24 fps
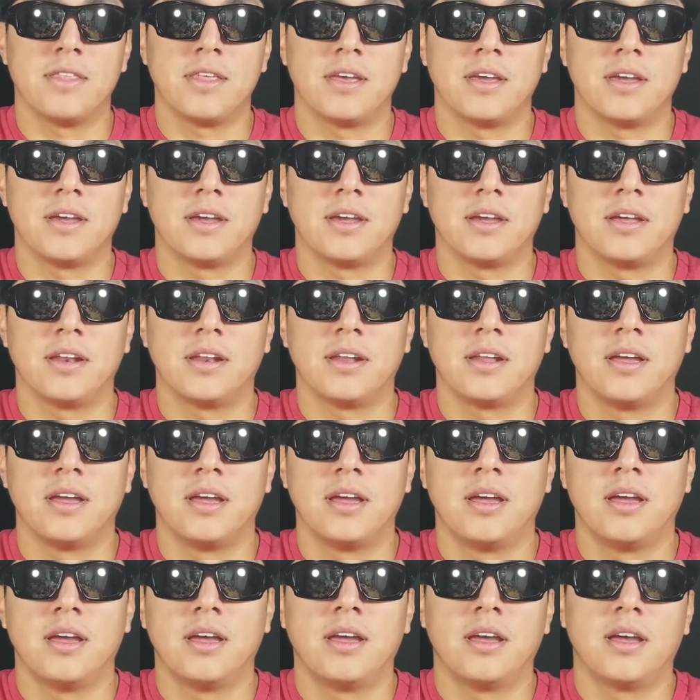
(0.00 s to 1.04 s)
then
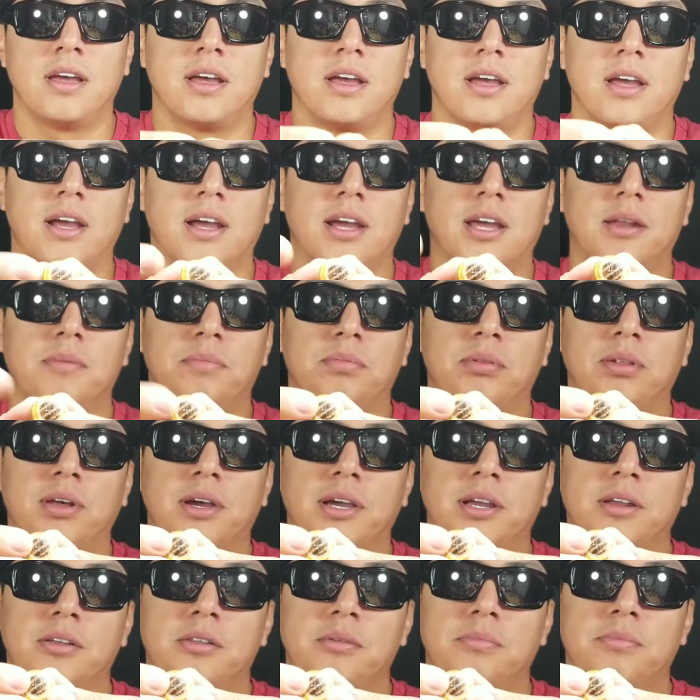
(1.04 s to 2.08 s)
I gotta
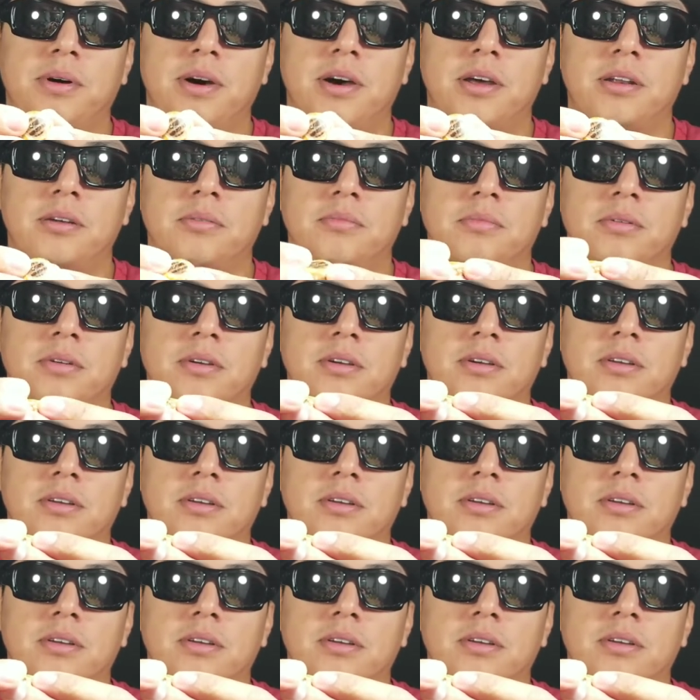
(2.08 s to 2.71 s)
plug it on the bottom.